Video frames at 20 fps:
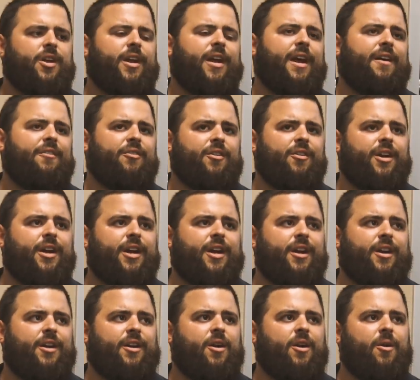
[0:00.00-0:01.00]
So like
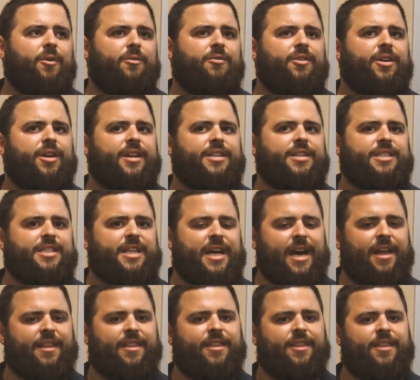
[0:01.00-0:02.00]
every COVID
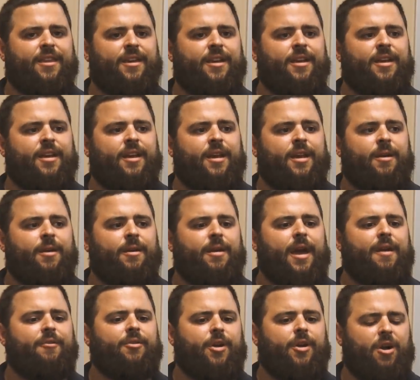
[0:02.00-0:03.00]
death
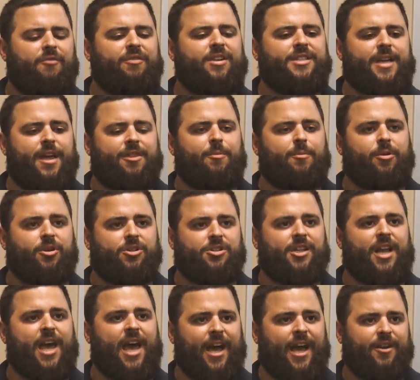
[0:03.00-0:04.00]
every COVID death a
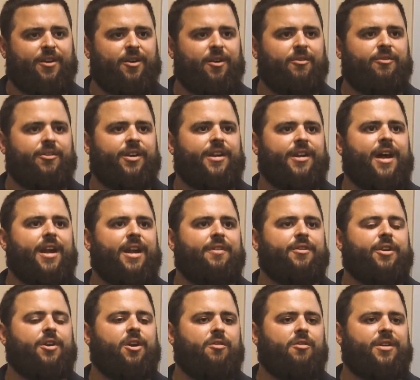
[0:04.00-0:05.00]
person had COVID, not
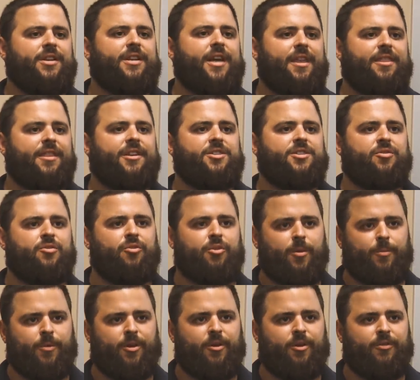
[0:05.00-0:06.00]
every COVID death is
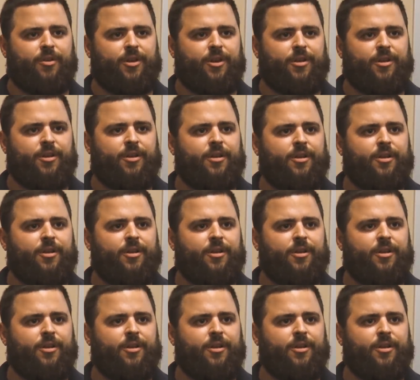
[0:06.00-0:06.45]
from COVID.